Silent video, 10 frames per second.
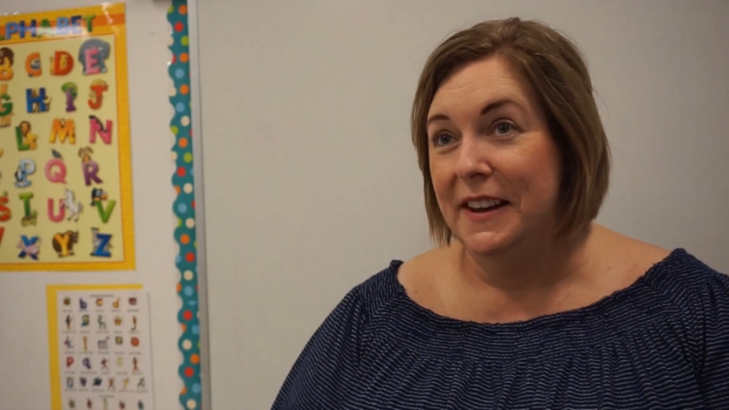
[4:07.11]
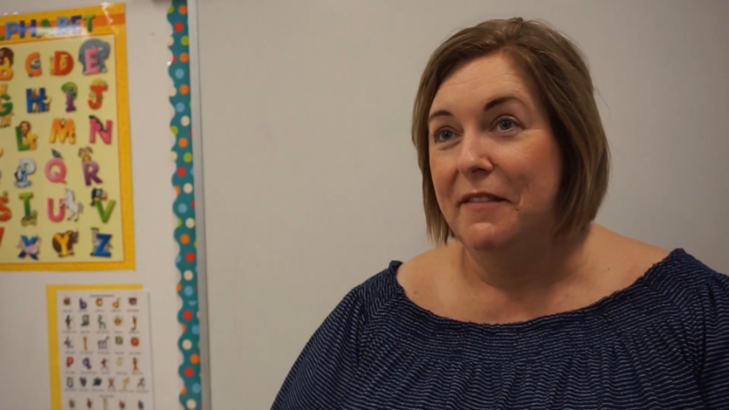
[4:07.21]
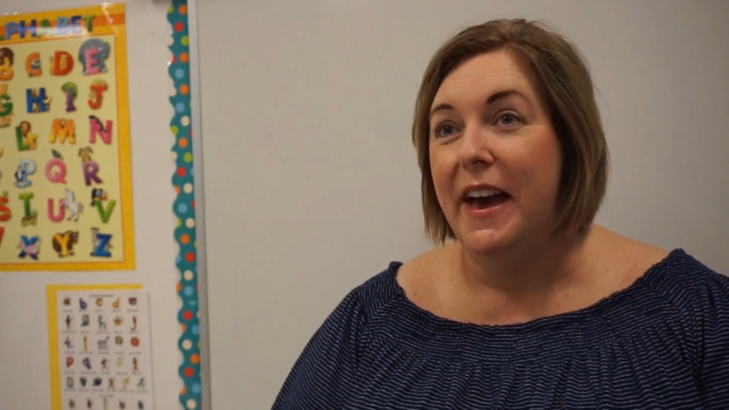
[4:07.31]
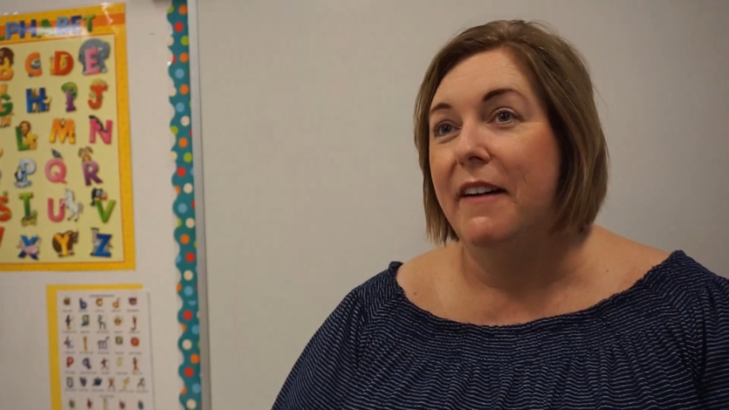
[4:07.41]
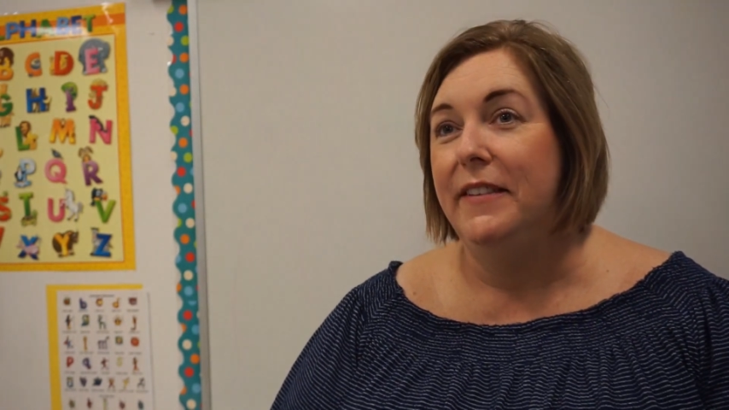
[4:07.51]

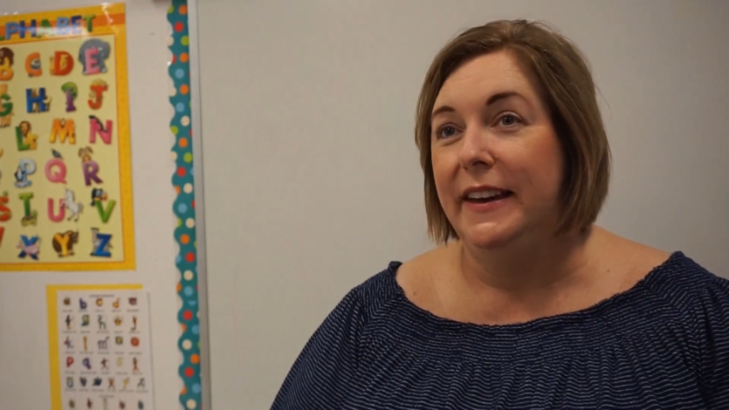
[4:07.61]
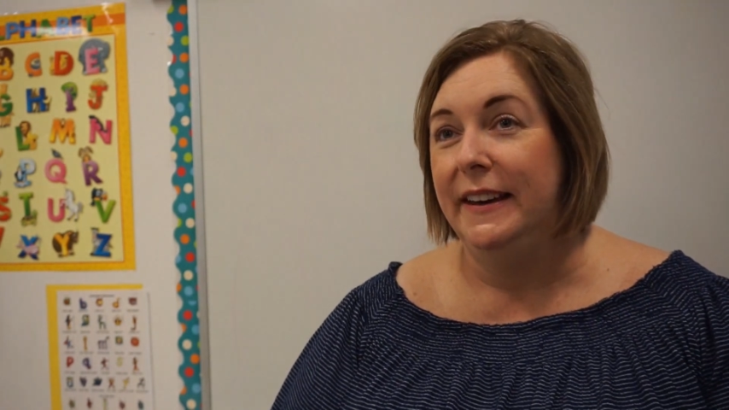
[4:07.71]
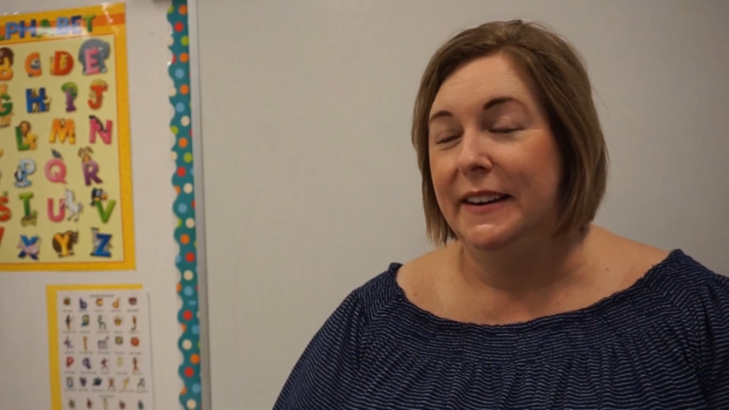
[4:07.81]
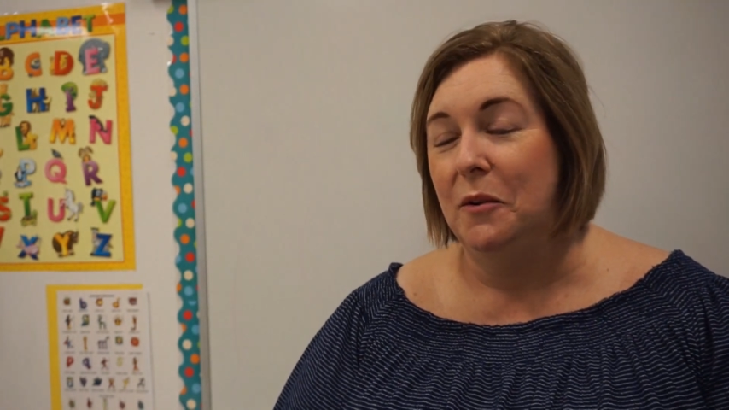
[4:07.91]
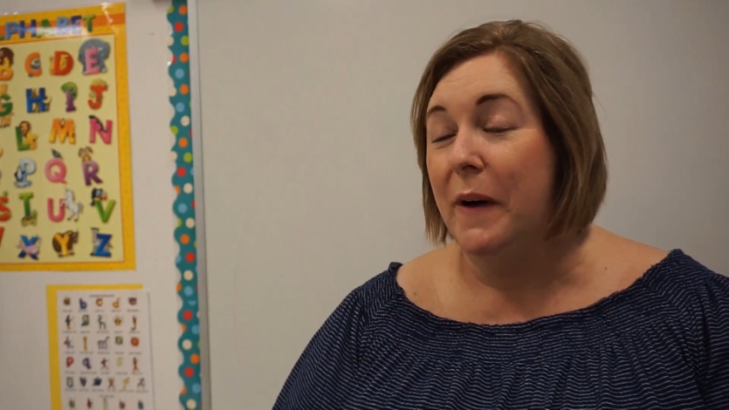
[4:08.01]
of
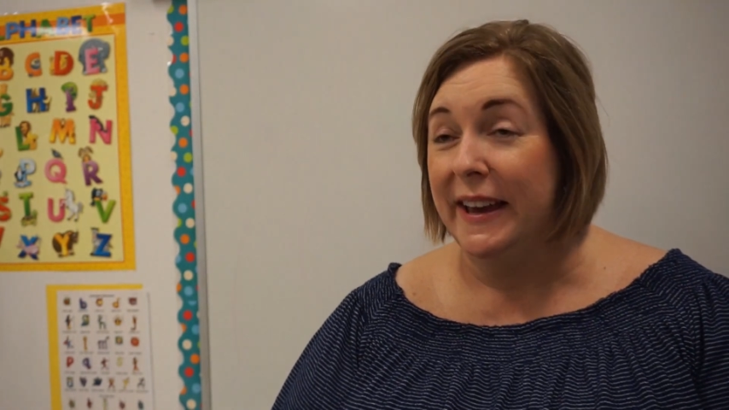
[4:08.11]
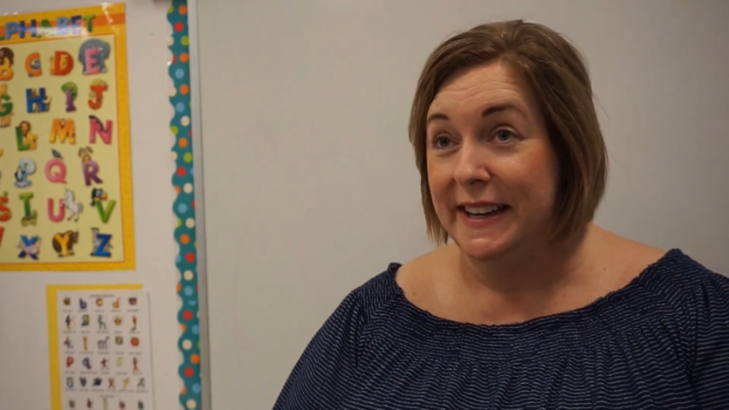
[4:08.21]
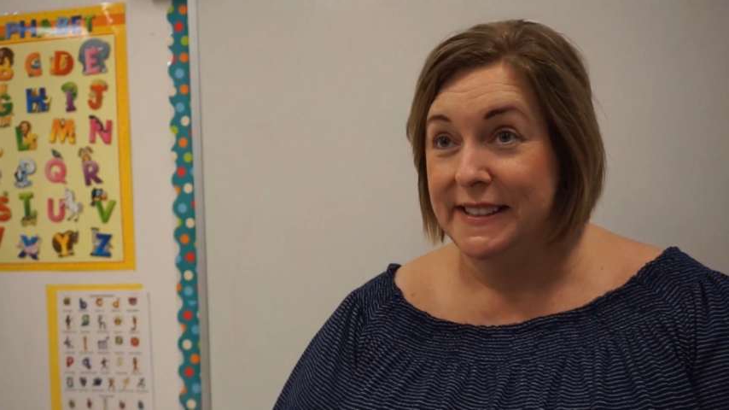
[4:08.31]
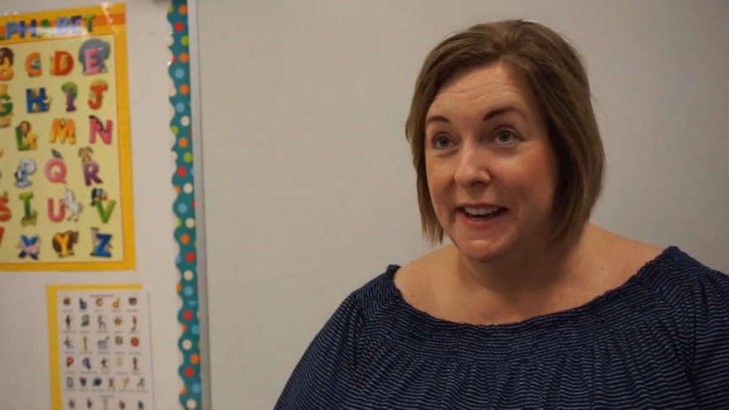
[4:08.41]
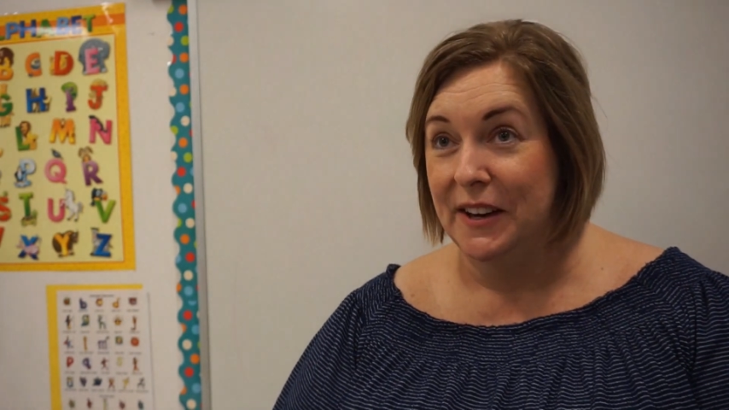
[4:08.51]
having
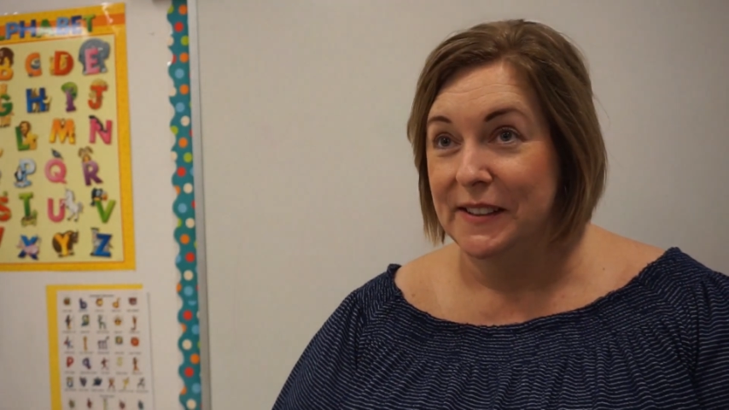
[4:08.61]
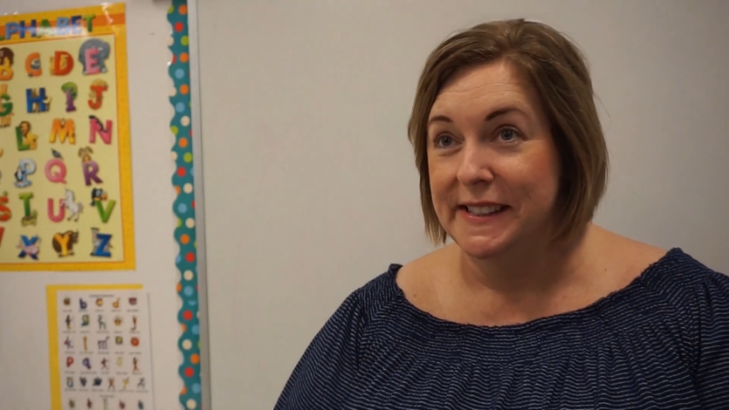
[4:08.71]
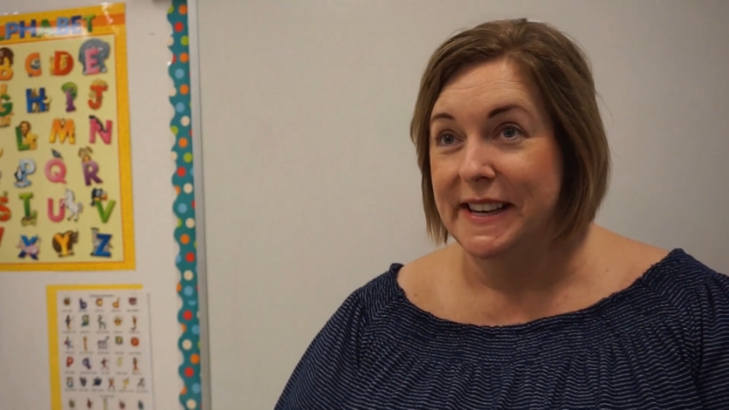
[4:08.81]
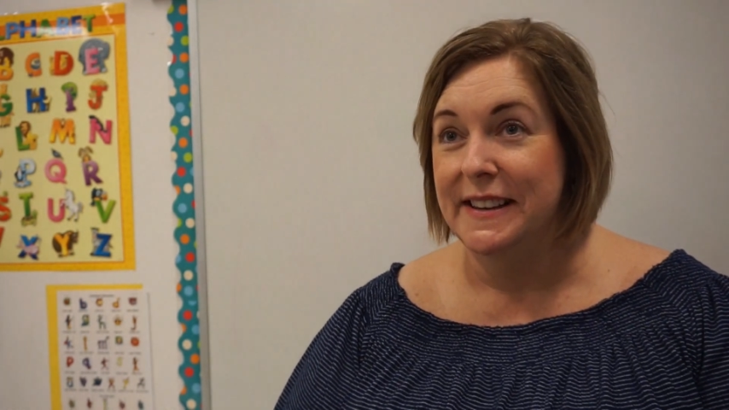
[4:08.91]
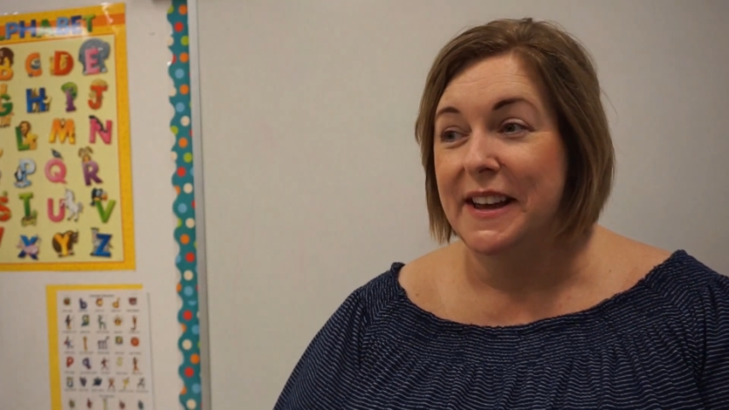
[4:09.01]
Waggy
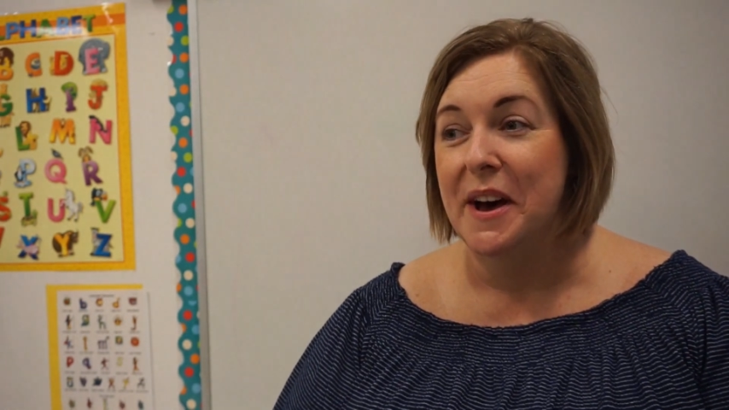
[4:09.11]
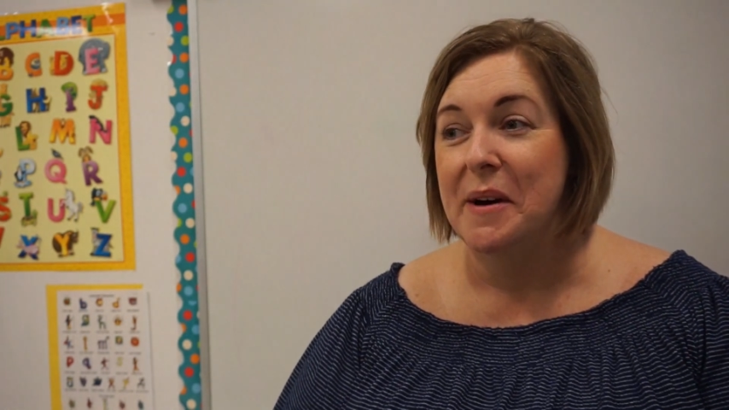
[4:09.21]
Tales and